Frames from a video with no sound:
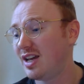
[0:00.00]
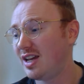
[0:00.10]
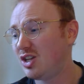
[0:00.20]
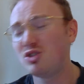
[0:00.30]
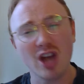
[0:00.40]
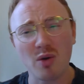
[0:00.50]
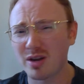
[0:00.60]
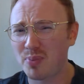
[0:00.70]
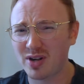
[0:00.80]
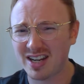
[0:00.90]
You don't want
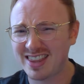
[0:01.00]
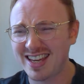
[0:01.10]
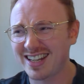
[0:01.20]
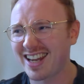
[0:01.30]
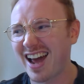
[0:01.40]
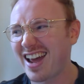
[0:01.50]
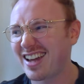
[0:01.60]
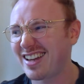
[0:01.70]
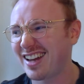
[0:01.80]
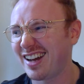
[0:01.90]
to put anything
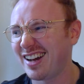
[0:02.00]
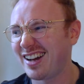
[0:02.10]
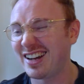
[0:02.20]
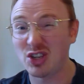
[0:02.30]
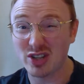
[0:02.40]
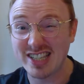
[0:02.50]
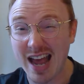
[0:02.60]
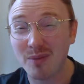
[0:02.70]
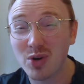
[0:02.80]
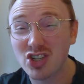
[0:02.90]
like your
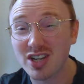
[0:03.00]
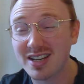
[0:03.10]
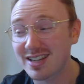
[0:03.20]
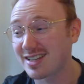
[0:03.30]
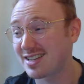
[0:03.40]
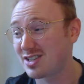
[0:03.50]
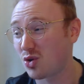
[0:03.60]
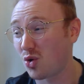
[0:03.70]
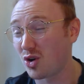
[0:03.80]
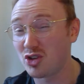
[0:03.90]
sandwiches
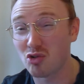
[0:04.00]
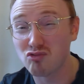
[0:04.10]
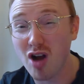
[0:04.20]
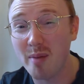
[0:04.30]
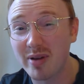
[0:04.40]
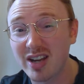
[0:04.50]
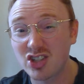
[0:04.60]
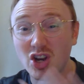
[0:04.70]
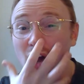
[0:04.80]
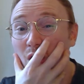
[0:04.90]
or your
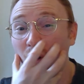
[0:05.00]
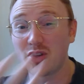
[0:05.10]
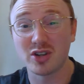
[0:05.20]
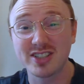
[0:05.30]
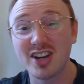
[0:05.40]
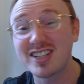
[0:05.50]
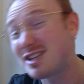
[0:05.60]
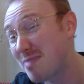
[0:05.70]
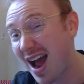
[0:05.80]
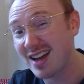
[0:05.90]
rubbish or your dirty
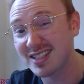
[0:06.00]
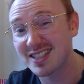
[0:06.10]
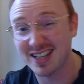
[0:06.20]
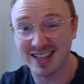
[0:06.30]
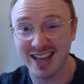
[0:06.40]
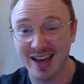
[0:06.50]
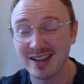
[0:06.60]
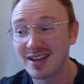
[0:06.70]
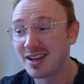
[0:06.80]
masks in there